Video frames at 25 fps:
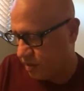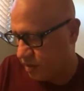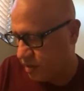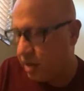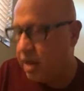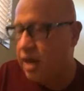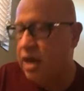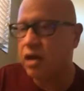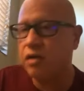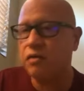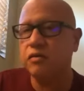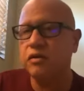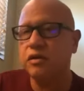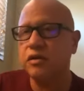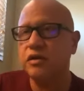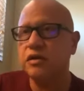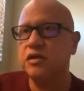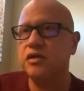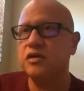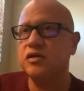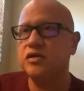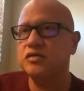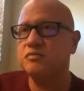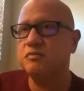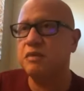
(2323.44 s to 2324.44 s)
Now,
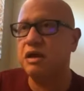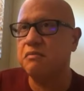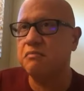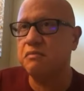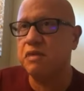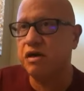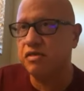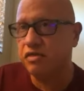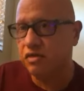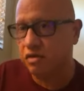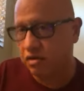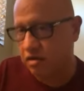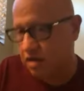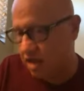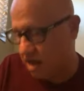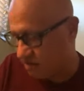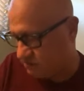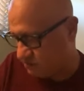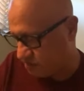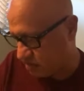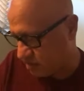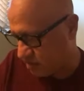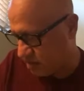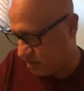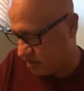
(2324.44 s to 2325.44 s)
here's my mother,
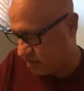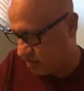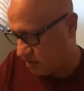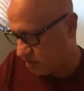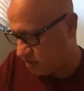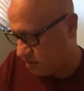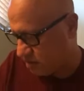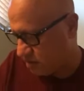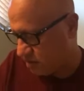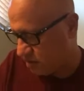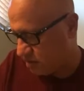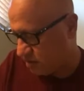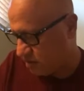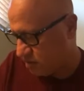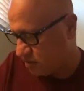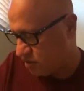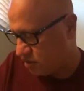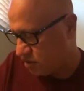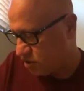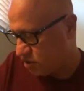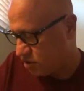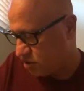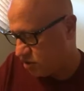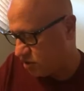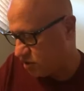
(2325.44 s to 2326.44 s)
Evelyn.
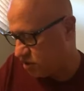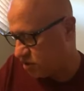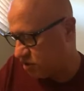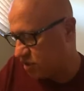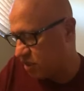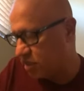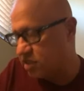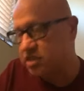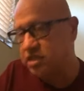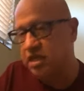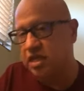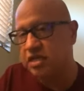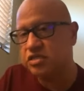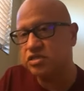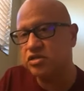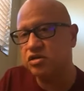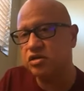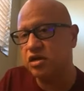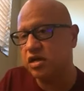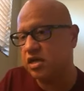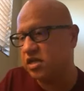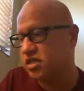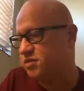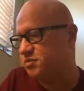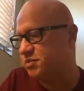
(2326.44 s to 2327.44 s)
She's just lost her
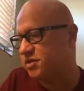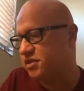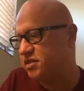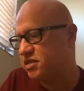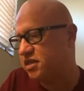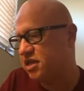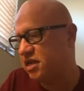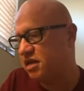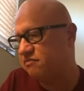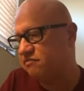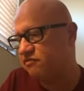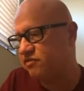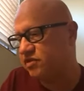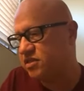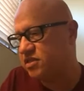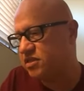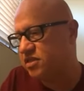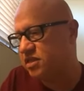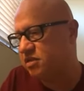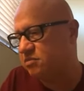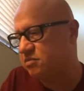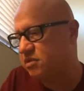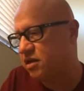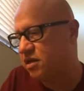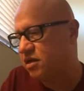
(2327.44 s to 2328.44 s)
husband to
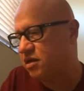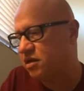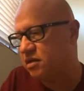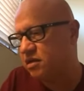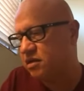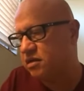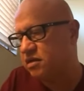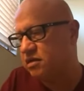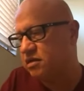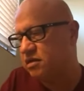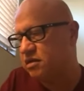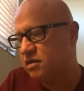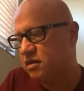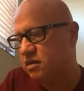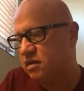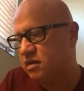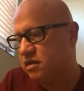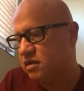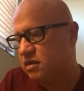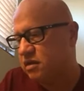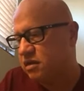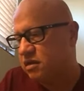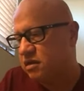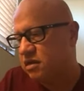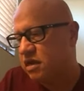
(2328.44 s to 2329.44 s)
emphysema
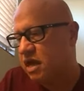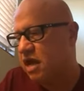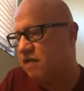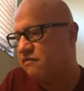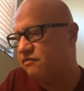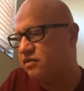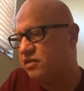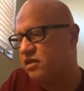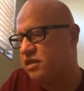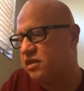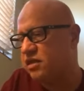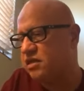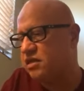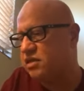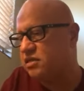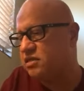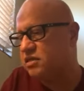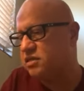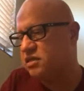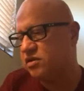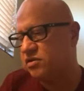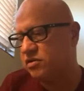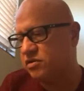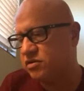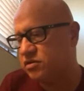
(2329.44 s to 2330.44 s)
Evelyn
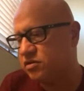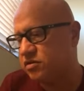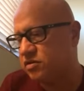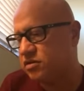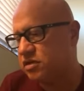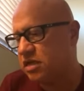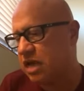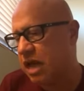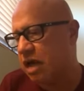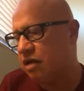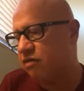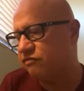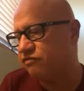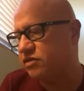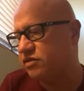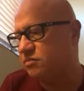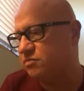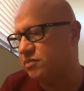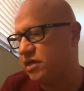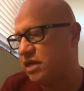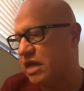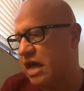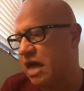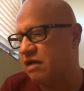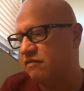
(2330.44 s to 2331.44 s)
considers herself to
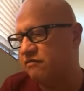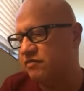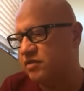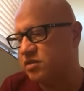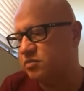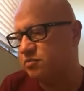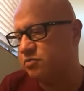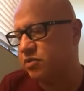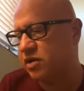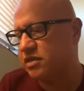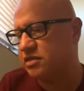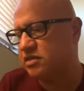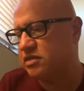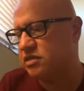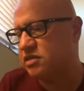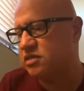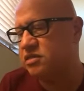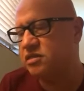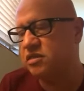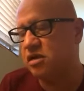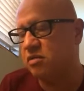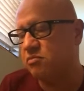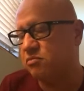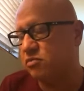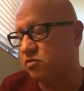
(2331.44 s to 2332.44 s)
be Elvis
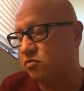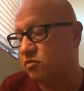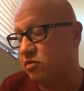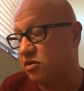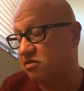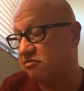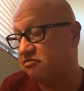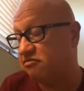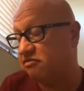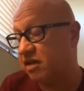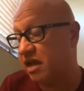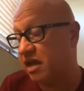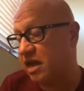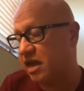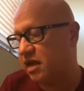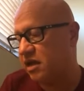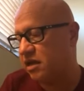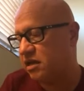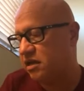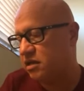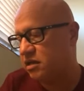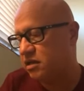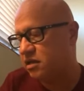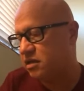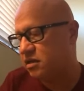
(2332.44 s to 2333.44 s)
Presley's number one fan.
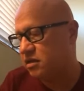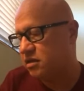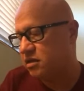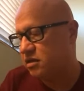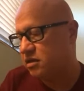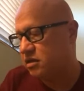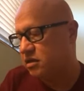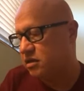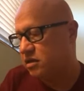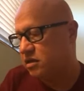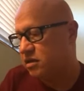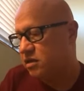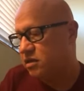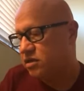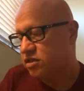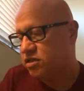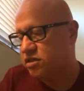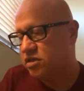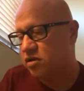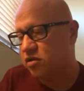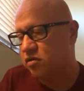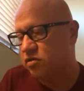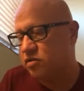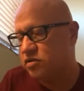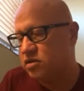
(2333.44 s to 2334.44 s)

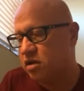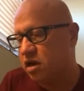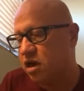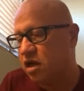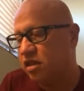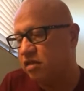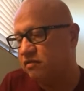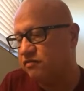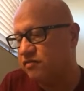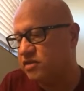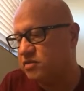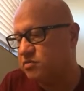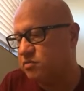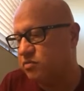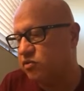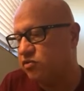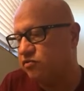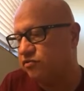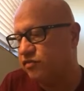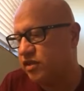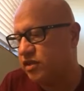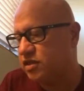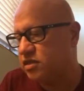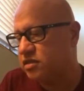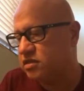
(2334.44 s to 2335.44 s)
She owns all of his
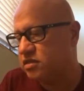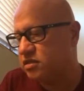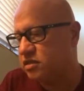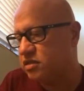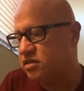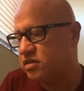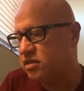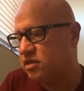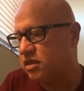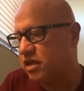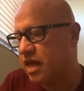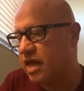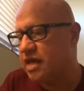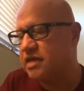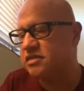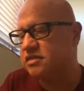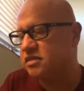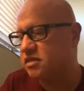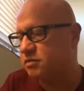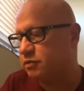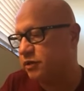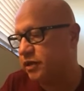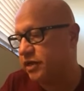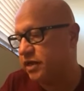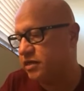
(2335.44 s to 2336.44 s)
movies and she likes
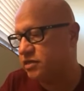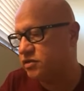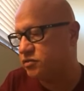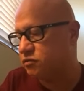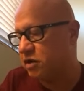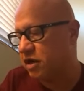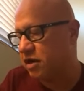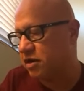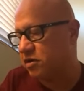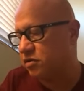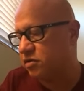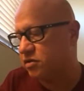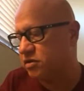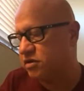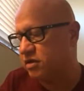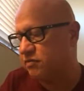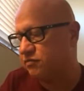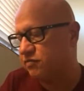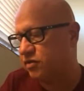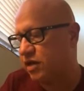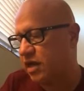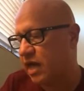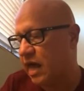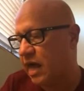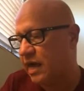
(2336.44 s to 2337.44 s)
to play his records
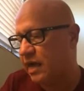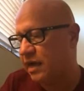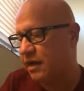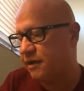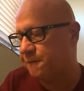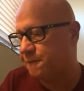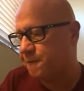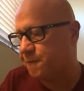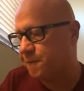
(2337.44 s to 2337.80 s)
every night.